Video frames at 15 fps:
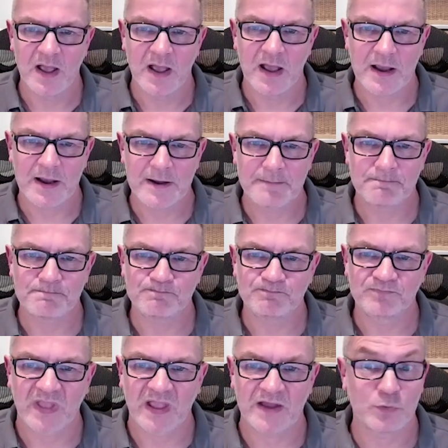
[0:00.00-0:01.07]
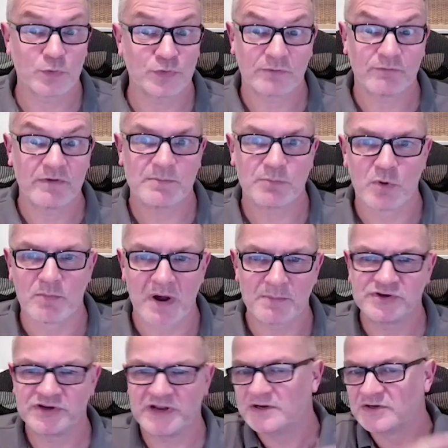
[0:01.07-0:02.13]
And also readable by
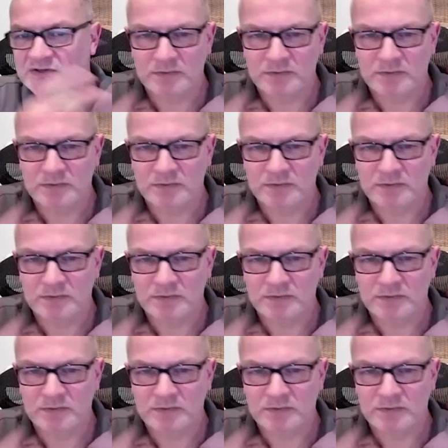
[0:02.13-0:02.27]
machines.